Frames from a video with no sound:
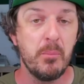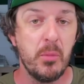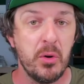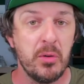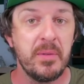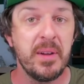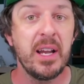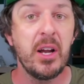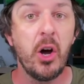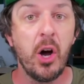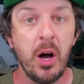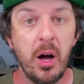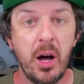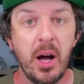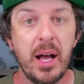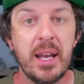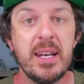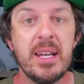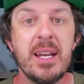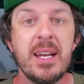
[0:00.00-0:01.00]
Moving
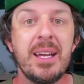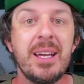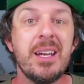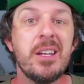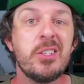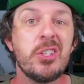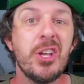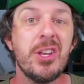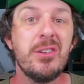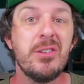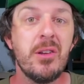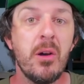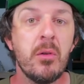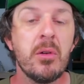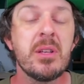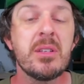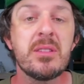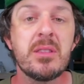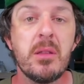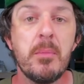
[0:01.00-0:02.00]
on, to
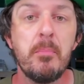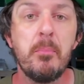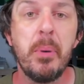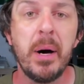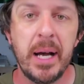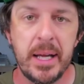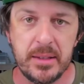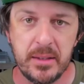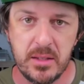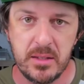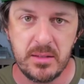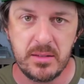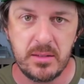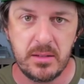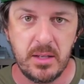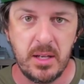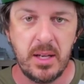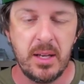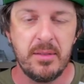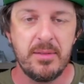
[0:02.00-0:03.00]
notice the
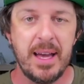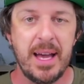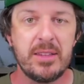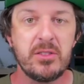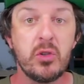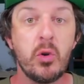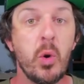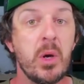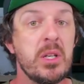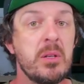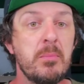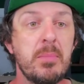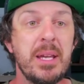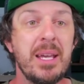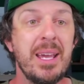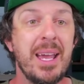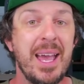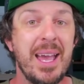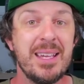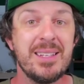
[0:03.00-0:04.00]
buttons, that's going to
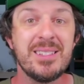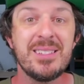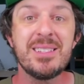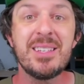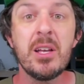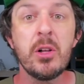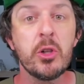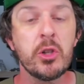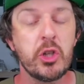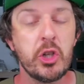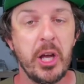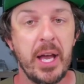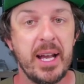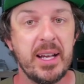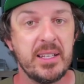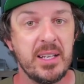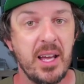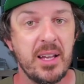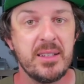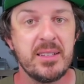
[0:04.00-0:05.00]
be a skill
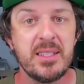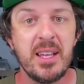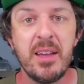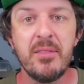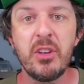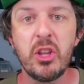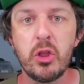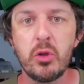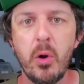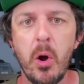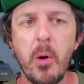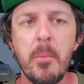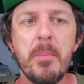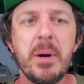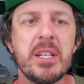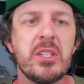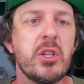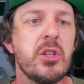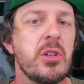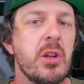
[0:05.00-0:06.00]
check, not a saving throw,
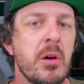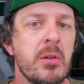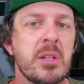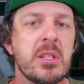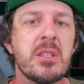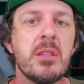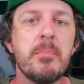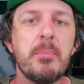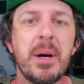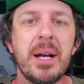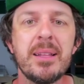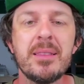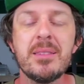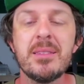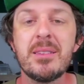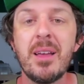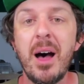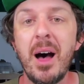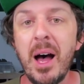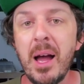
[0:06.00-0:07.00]
but to notice the
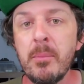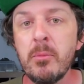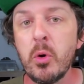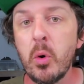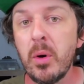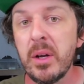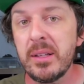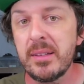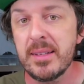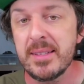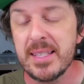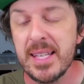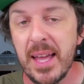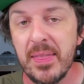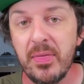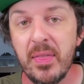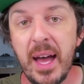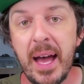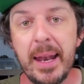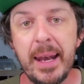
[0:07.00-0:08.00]
buttons, I'm going to
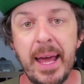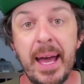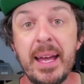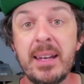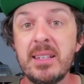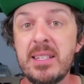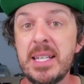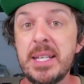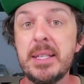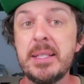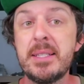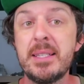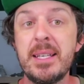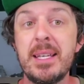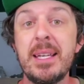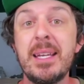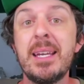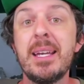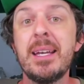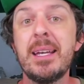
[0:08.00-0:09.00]
set that at D
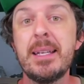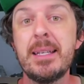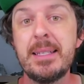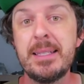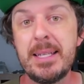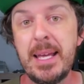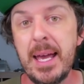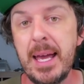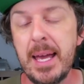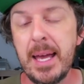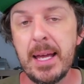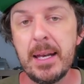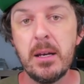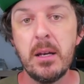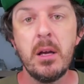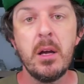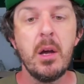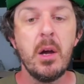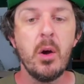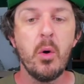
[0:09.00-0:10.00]
C
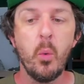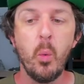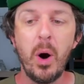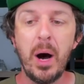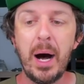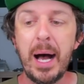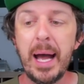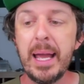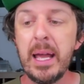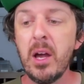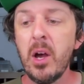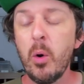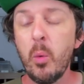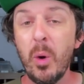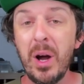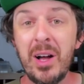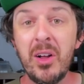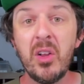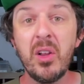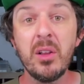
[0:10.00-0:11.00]
ten. Why?
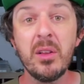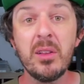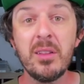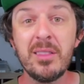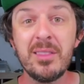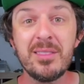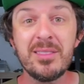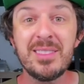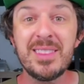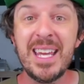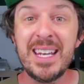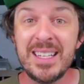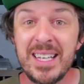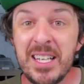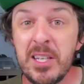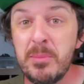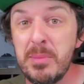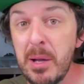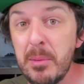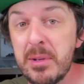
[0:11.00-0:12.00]
Well, they
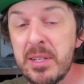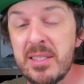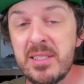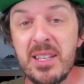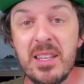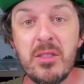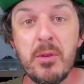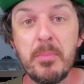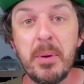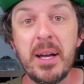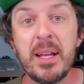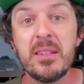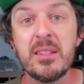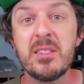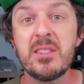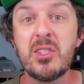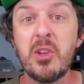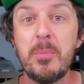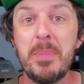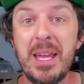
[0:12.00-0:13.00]
need to be able to see the
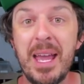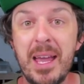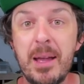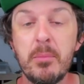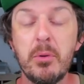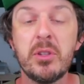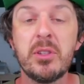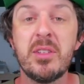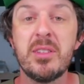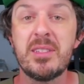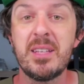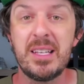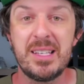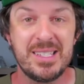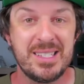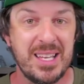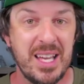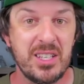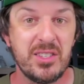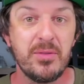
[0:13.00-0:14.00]
buttons to be able to
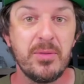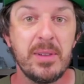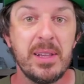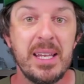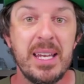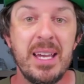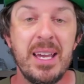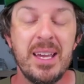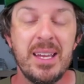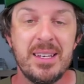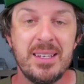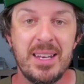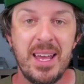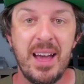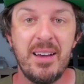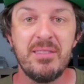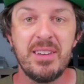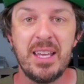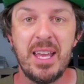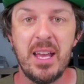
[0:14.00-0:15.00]
successfully
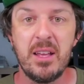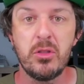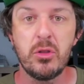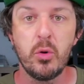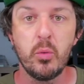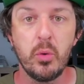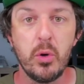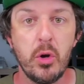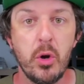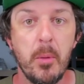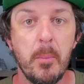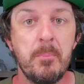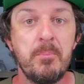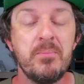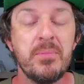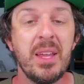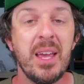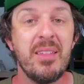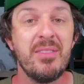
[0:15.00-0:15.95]
navigate the room.